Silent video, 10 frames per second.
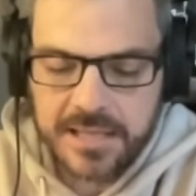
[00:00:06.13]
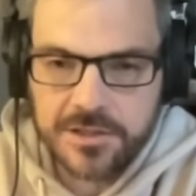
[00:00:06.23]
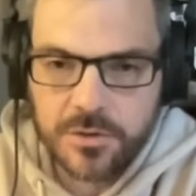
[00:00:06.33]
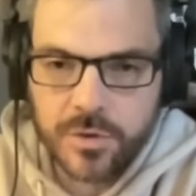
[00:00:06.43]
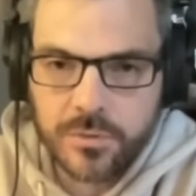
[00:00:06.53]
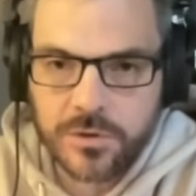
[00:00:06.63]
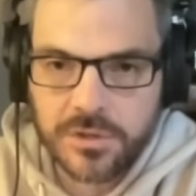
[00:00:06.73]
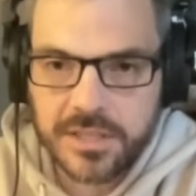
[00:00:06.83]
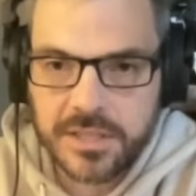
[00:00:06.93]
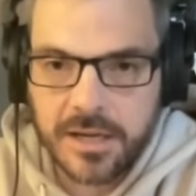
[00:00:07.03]
so we will
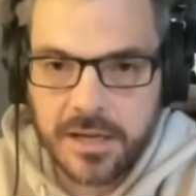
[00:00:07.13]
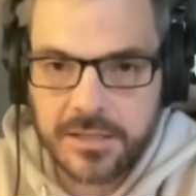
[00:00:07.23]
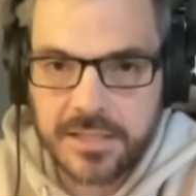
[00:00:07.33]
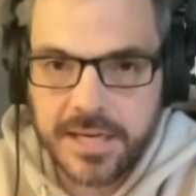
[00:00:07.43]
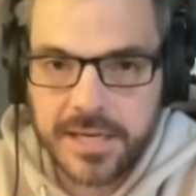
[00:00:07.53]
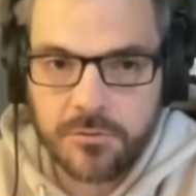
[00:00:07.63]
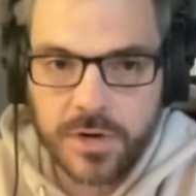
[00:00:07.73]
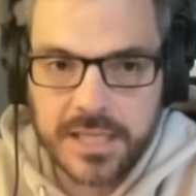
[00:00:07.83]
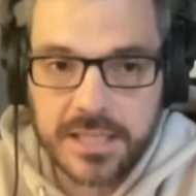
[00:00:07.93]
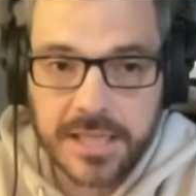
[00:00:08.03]
take it
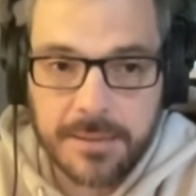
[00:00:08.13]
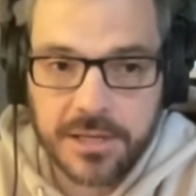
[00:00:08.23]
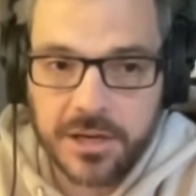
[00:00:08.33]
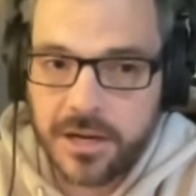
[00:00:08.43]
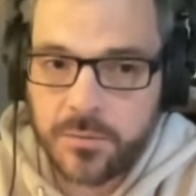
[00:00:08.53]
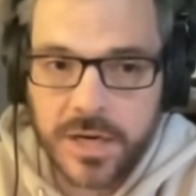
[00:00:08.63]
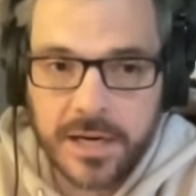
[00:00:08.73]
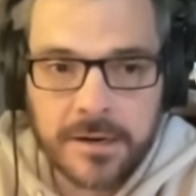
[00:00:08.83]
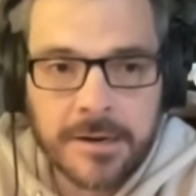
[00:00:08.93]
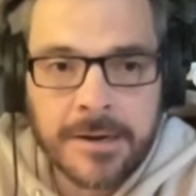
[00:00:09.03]
right to Lebanon, where